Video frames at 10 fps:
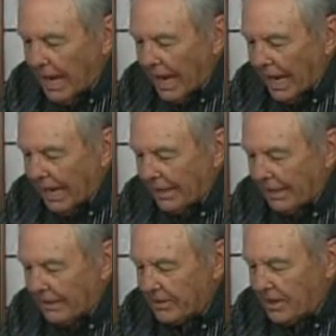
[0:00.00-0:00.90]
And
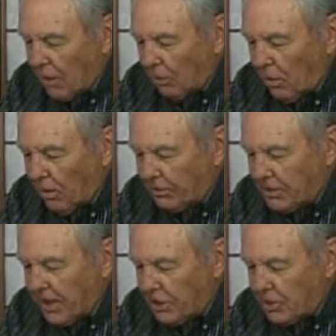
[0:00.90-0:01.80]
this hour-long
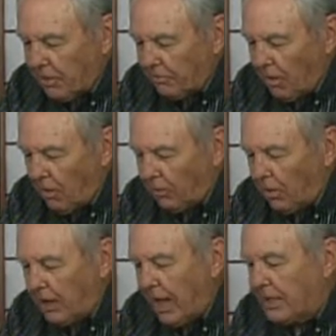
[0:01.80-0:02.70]
discussion involved
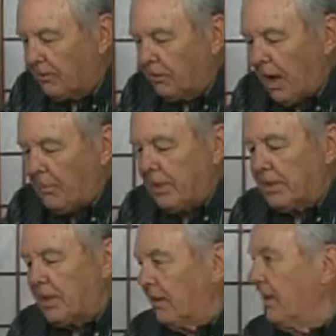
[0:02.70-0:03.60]
all kinds of
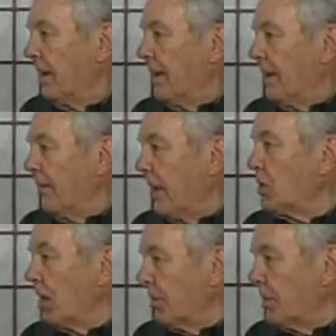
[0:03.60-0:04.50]
topics and
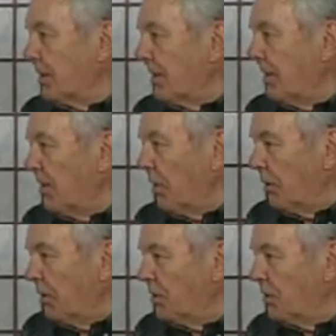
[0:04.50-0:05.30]
eventually was continued.